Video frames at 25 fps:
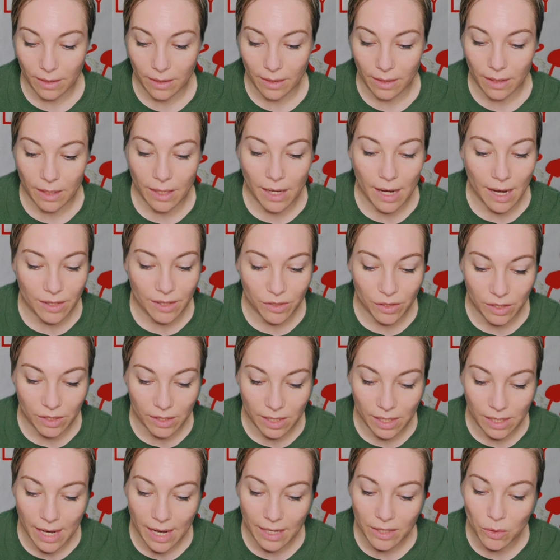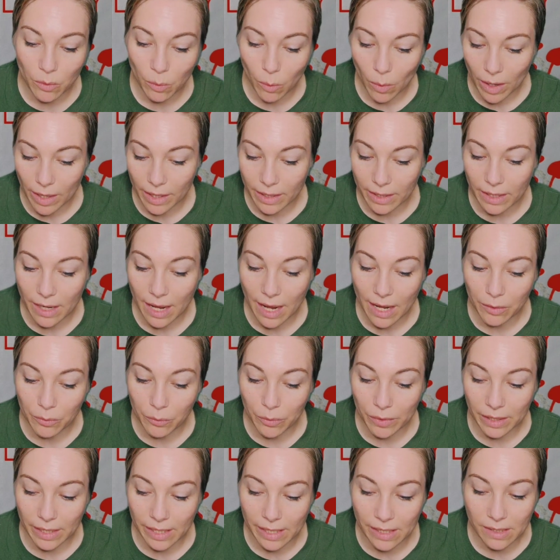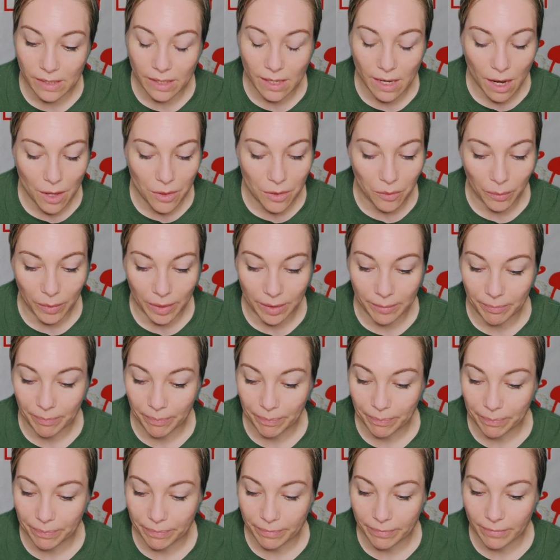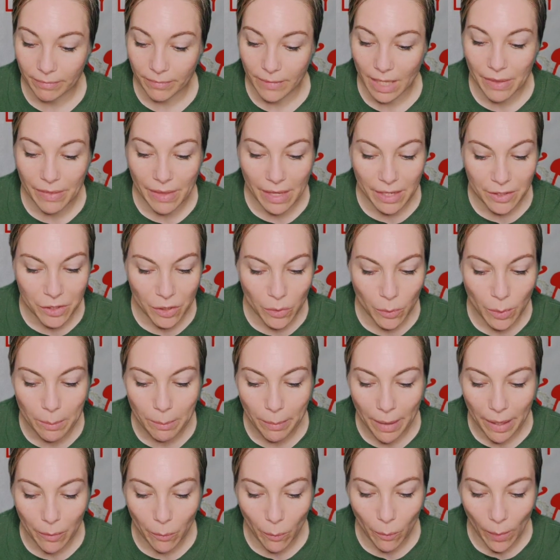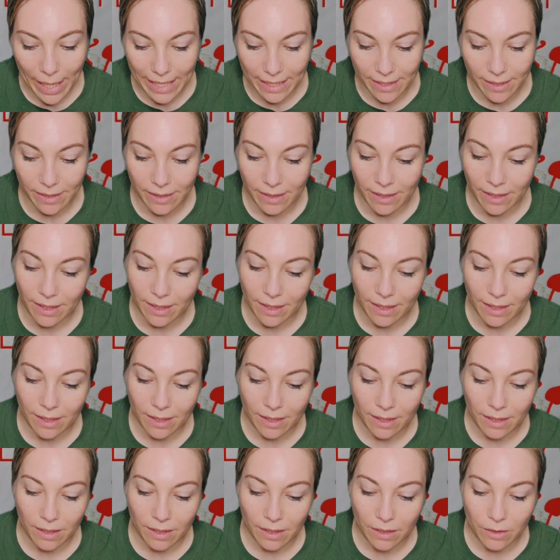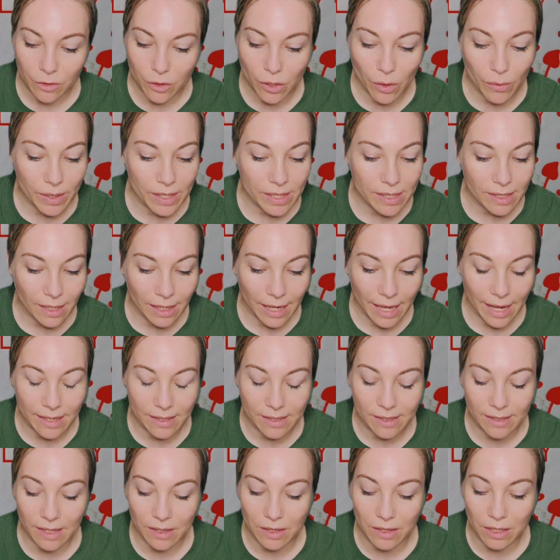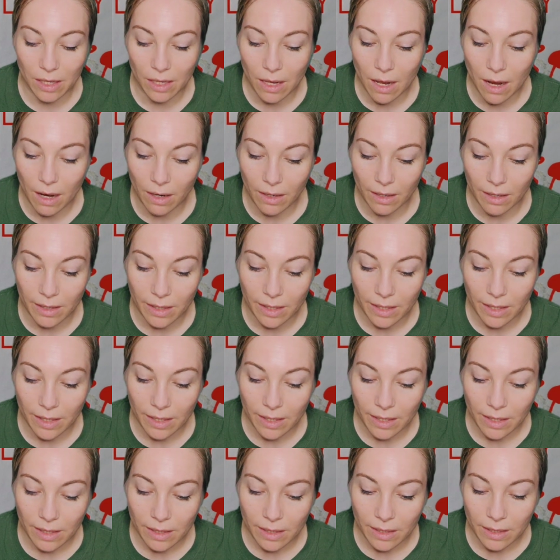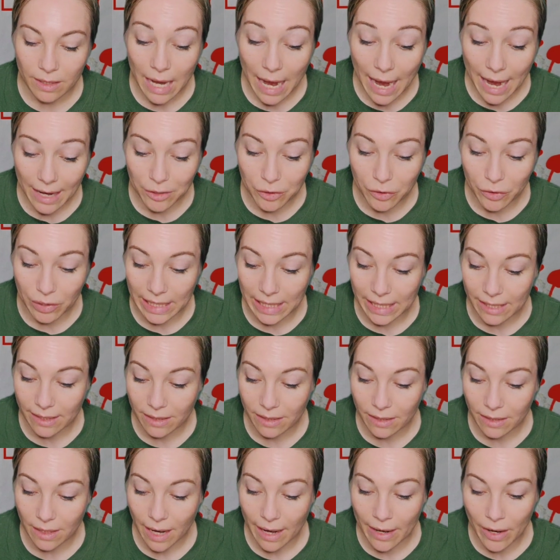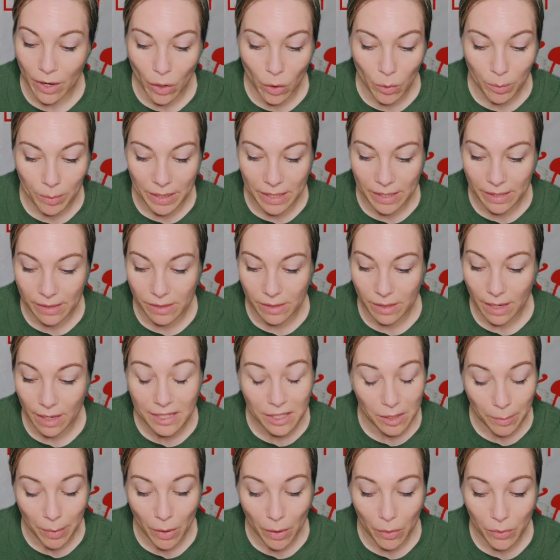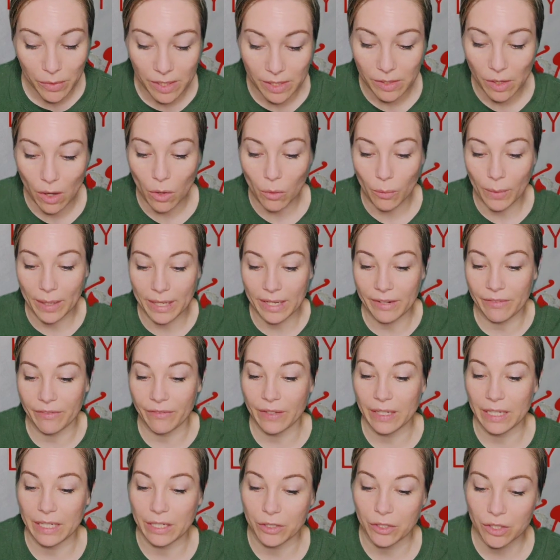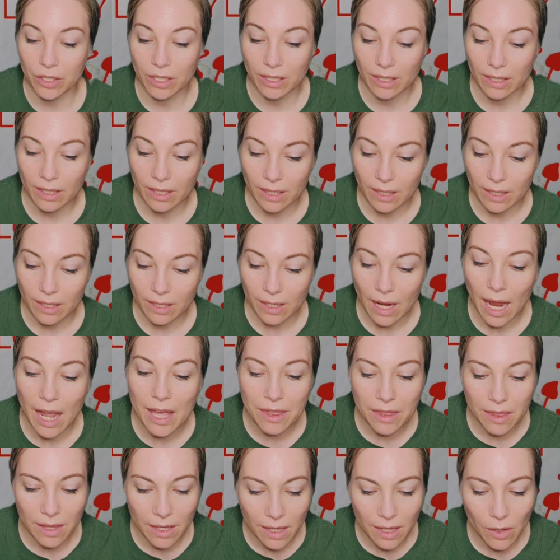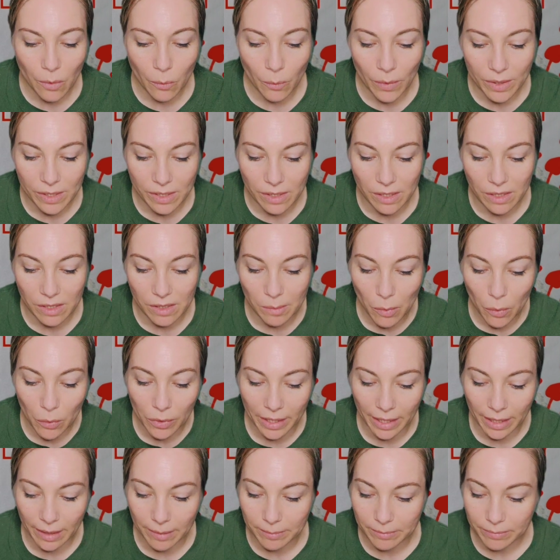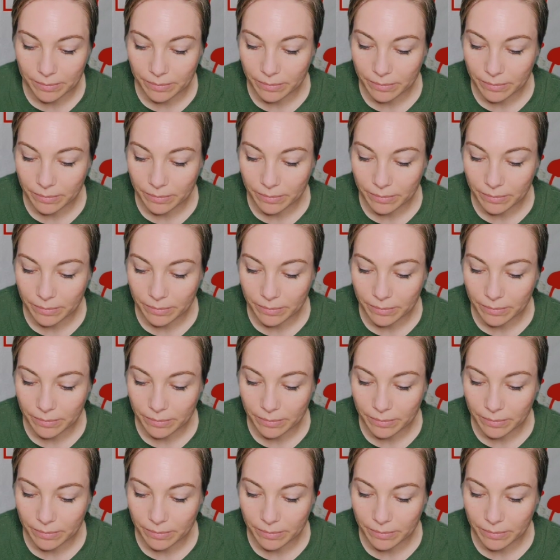He has to select one and release the other one. They do it by weight. Jonas glanced at the clock. Actually, I suppose he's already finished. I think it was this morning.